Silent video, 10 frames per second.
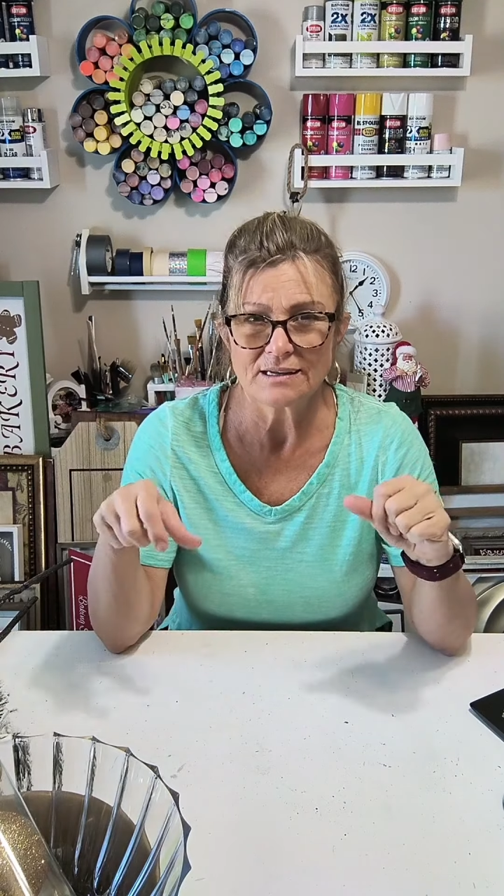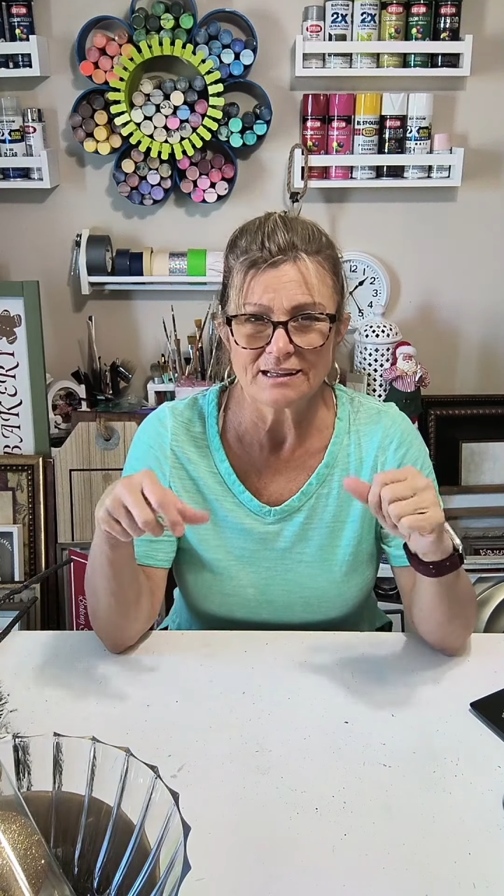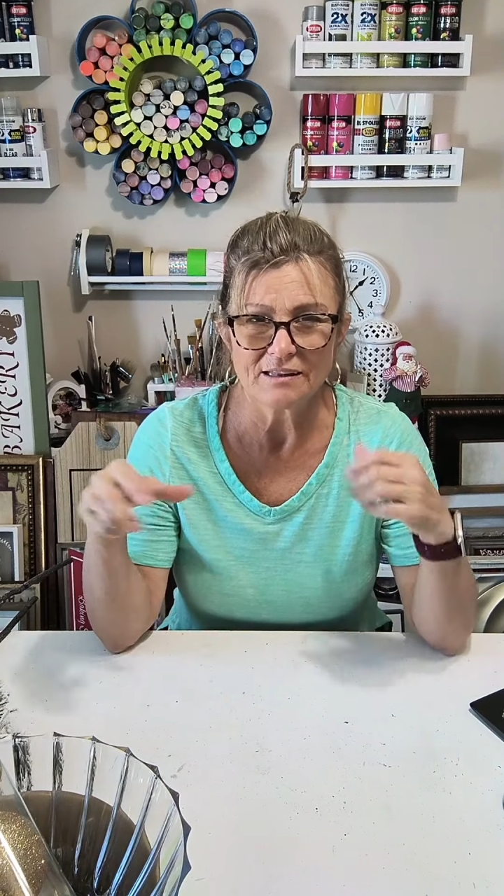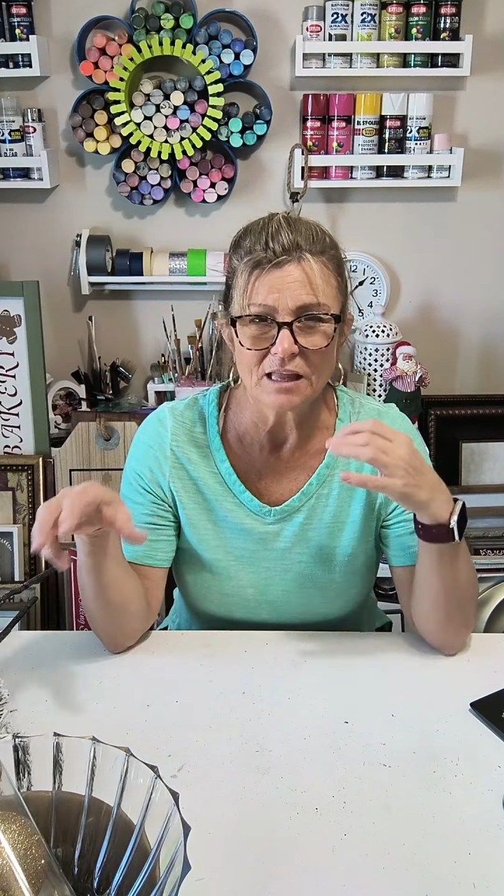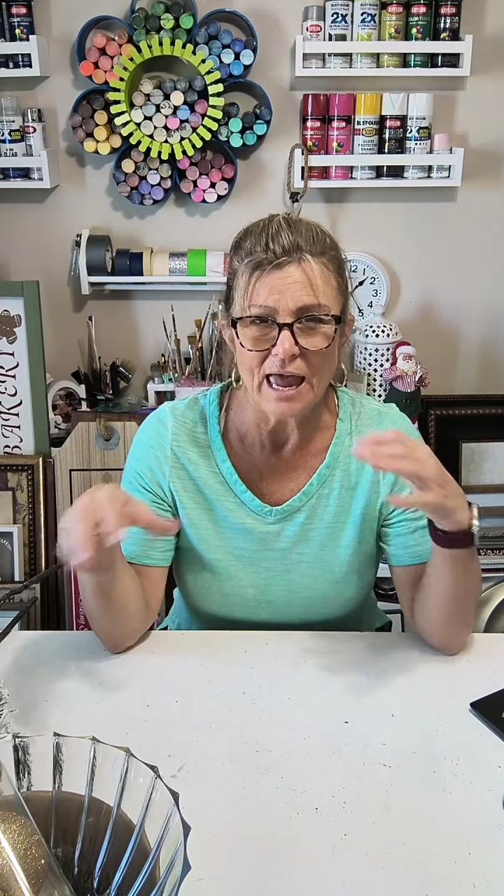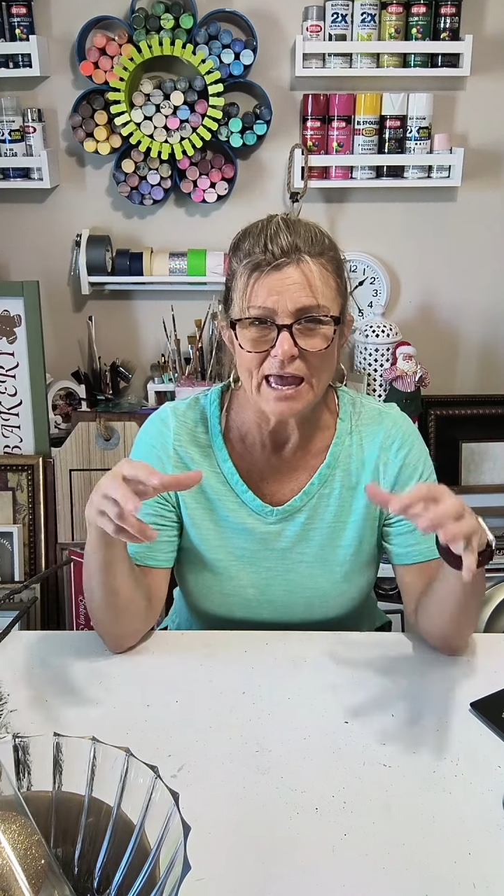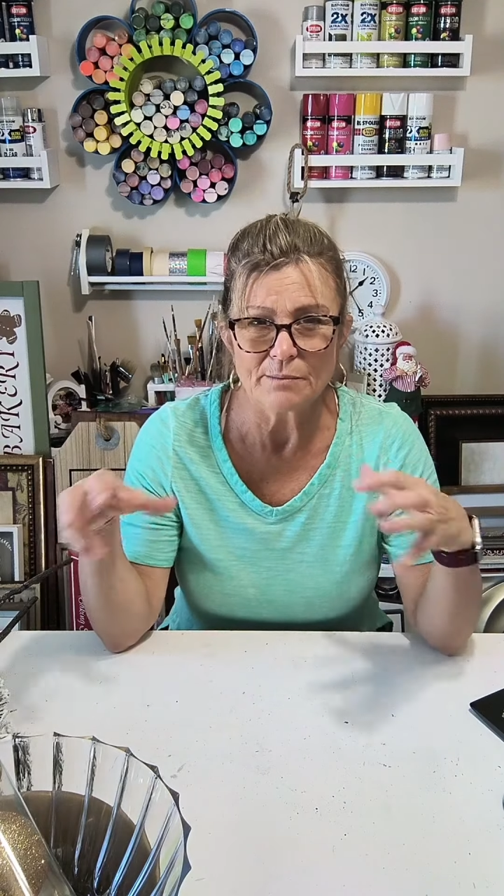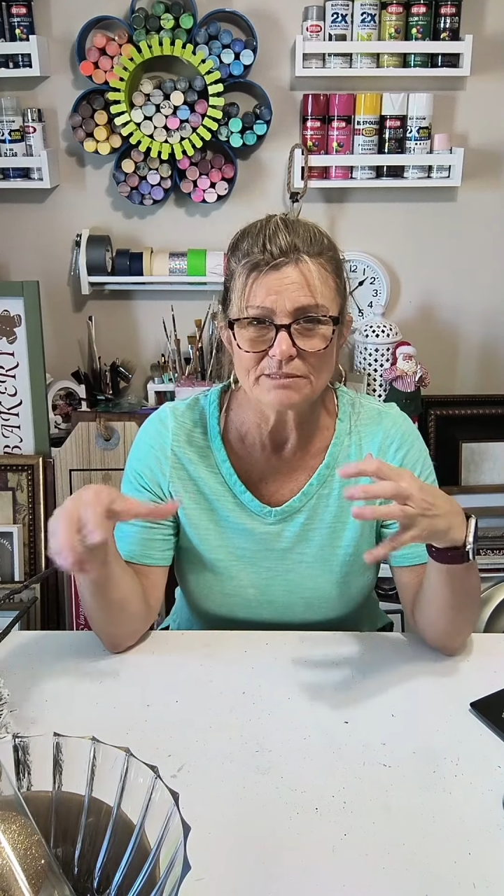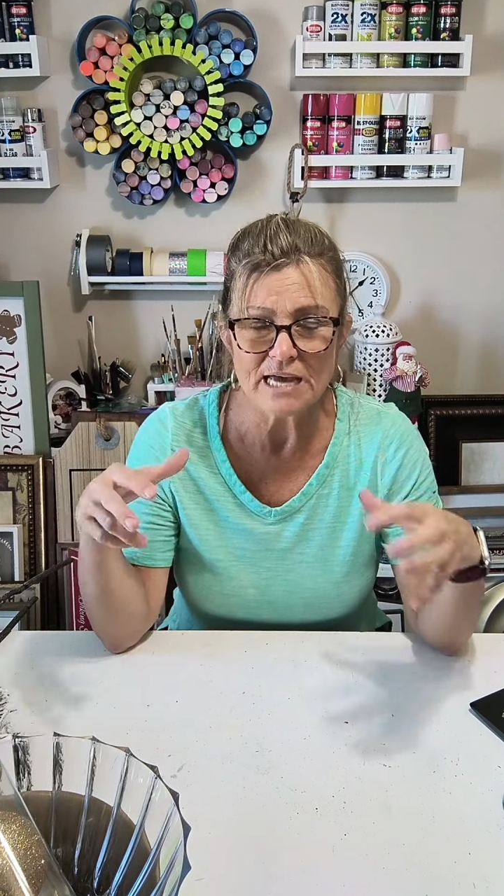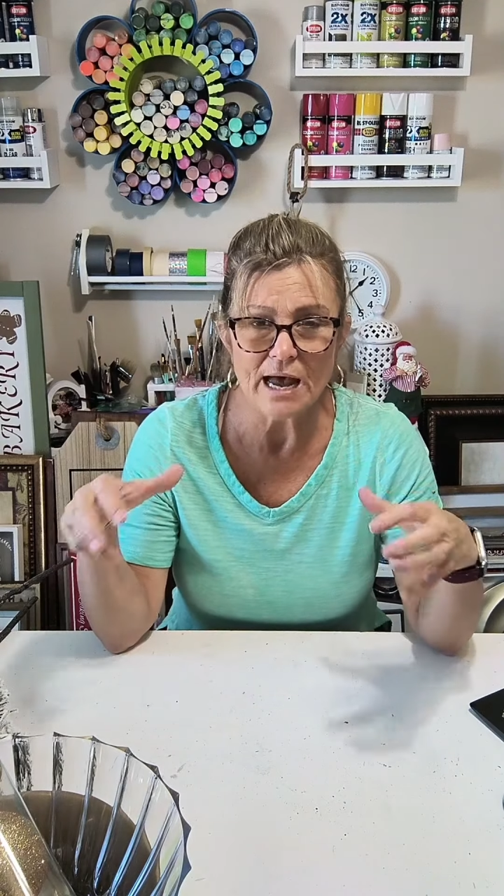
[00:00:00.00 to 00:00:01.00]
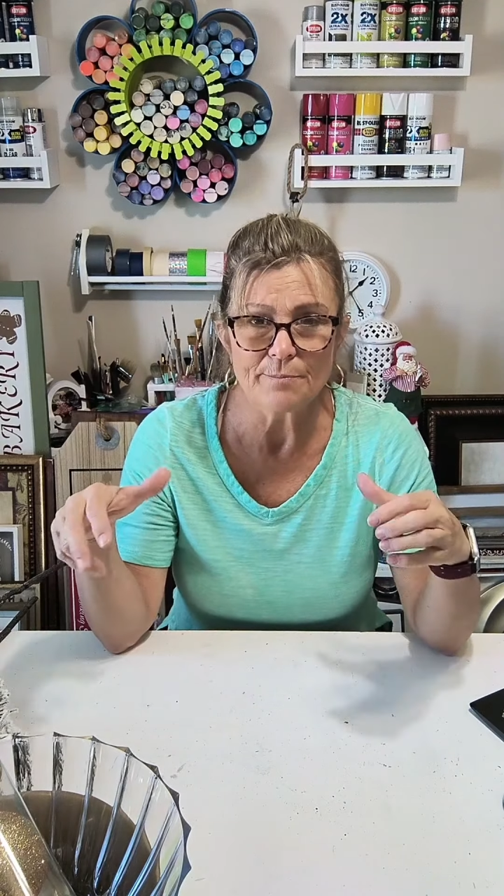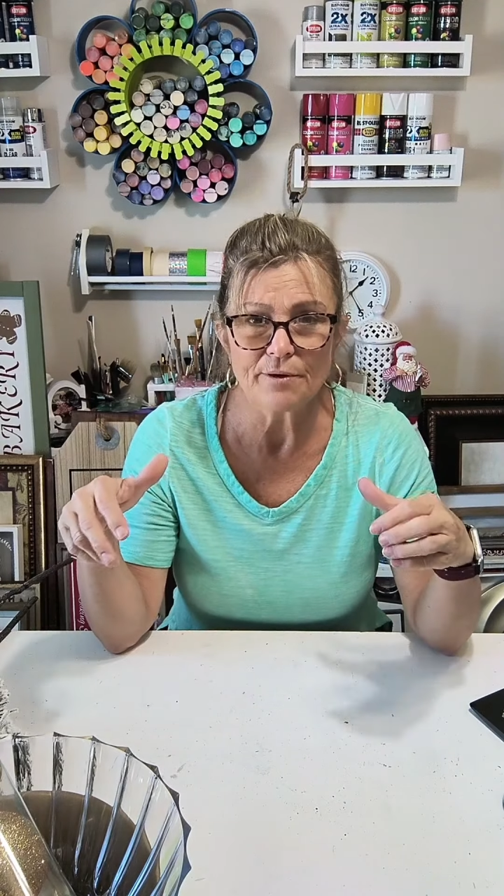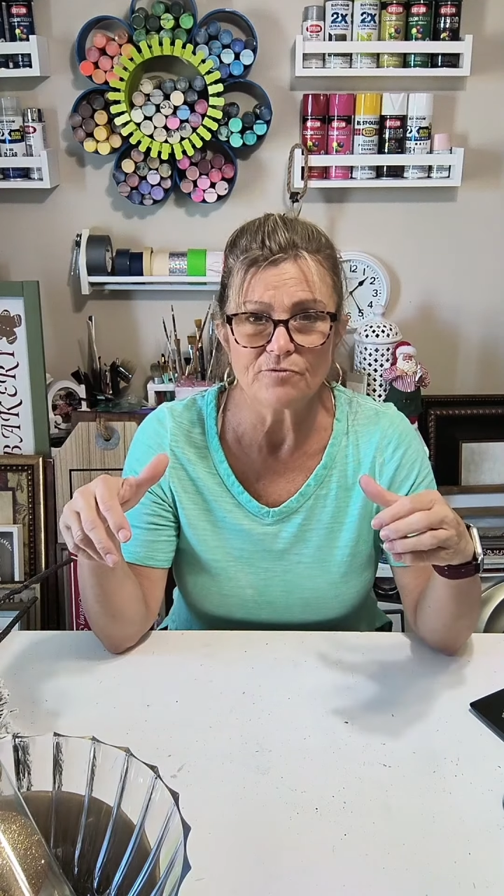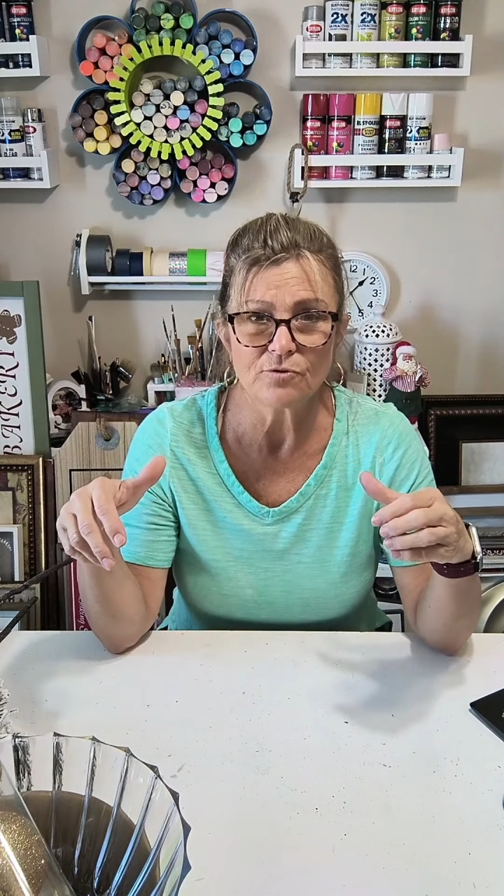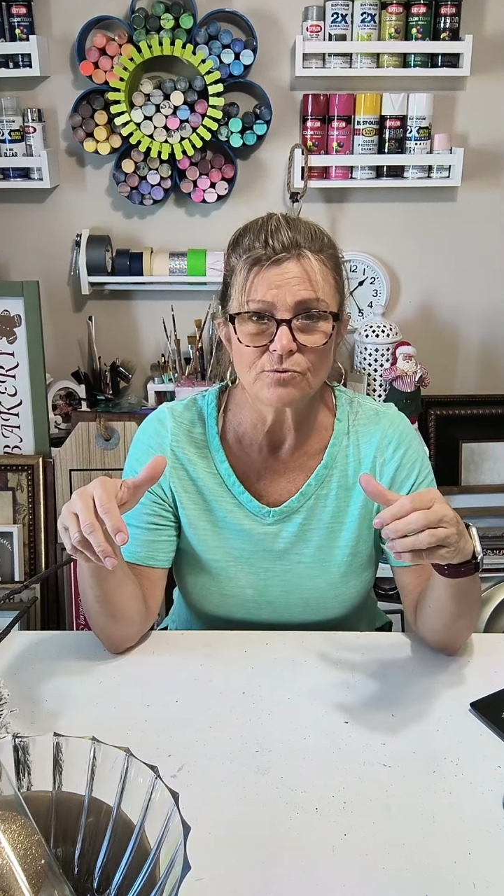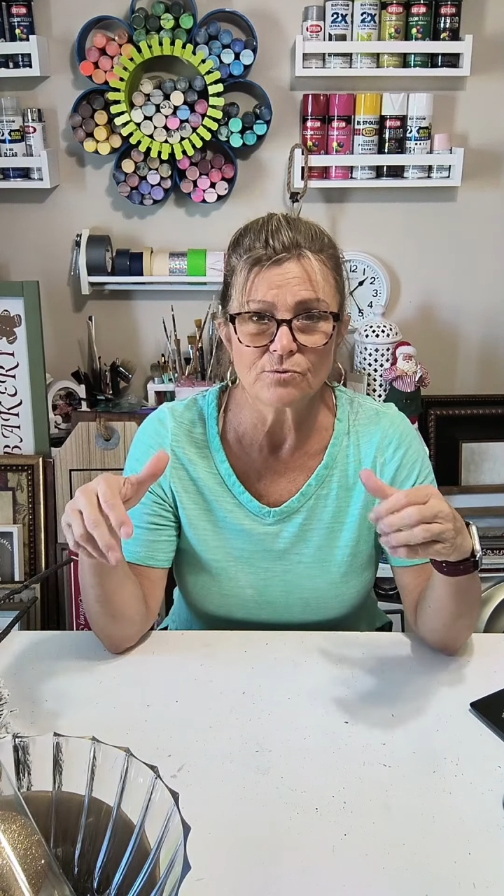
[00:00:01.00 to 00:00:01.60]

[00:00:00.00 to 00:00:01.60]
glam type of